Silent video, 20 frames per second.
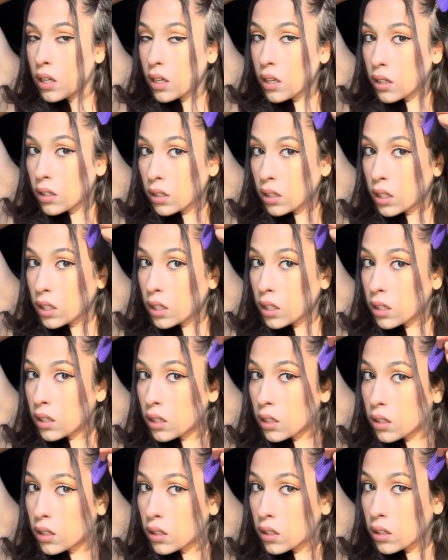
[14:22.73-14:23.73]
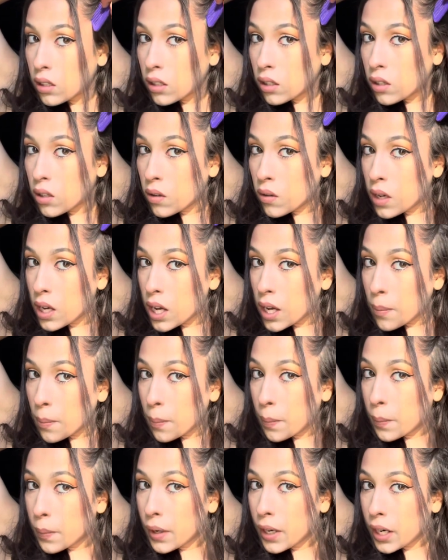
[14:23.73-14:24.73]
I'm gonna go
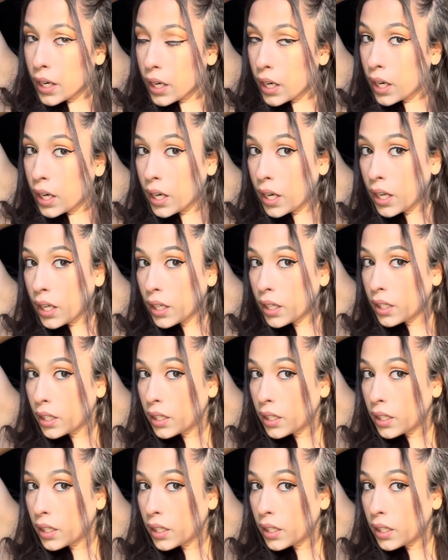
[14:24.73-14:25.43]
upward.